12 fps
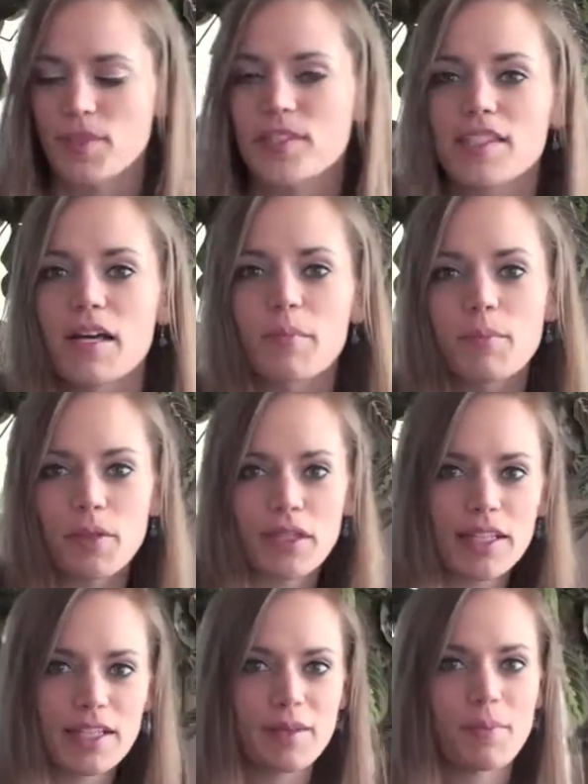some
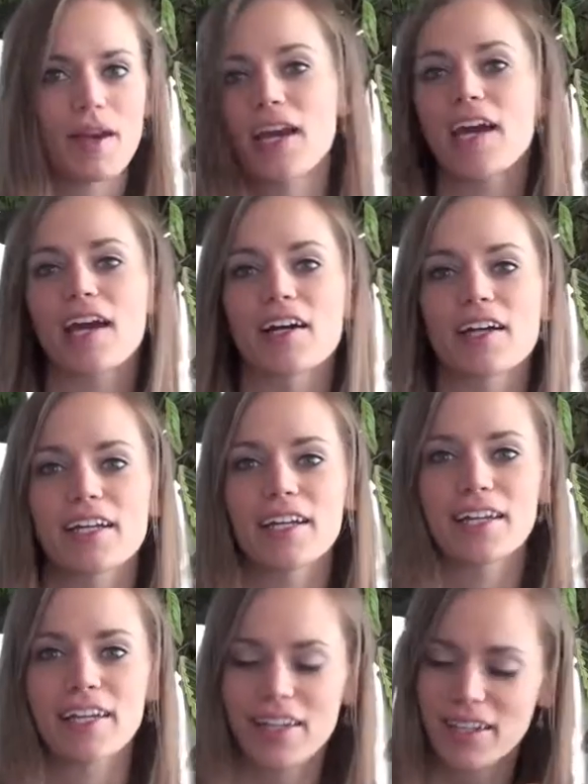prickly pear
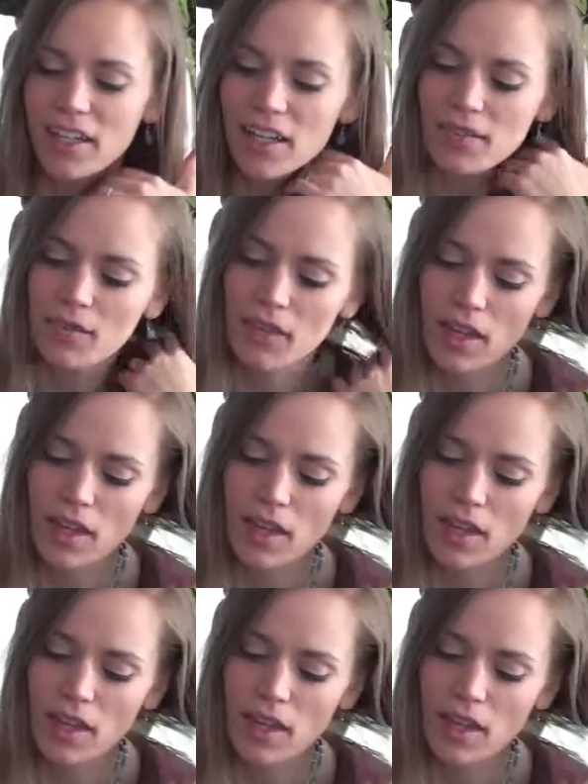here.